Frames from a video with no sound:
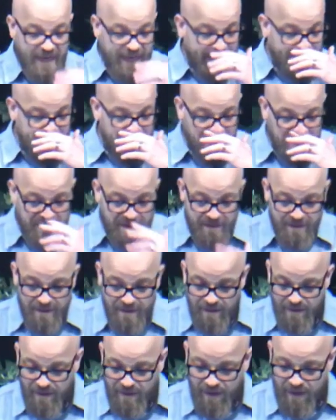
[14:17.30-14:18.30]
8
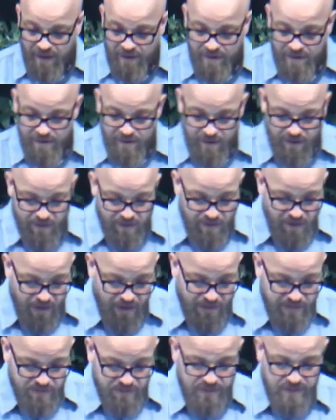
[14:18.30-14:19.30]
and uh,
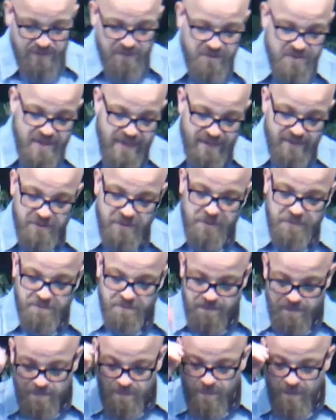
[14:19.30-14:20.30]
9 says this.
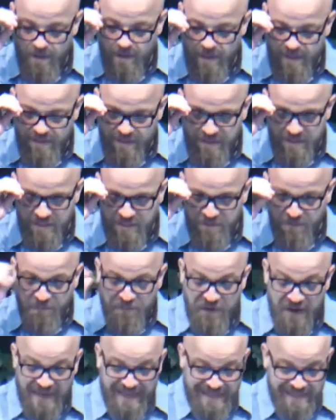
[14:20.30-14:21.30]
It says,
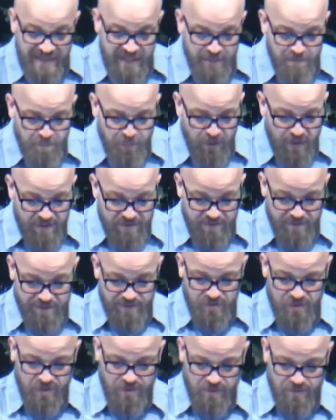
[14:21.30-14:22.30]
Finally,
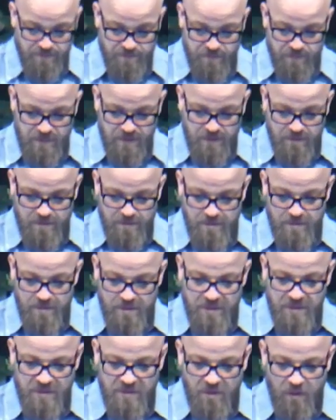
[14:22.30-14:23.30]
brothers,
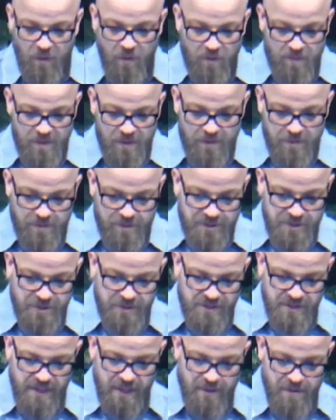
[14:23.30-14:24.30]
this is the Holman Christian
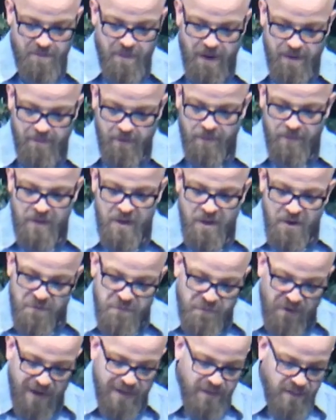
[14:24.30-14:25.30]
Standard Bible.
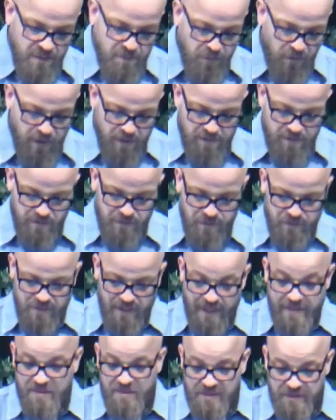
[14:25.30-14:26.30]
Finally, brothers
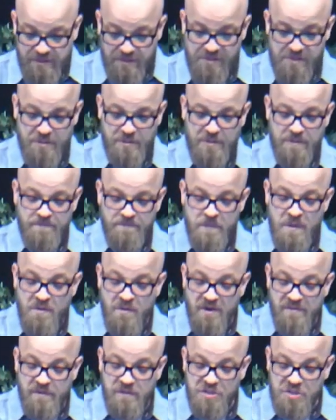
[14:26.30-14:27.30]
and sisters,
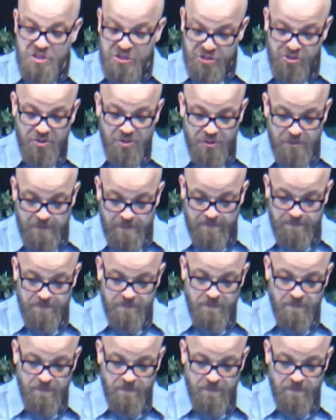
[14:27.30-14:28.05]
whatever is true,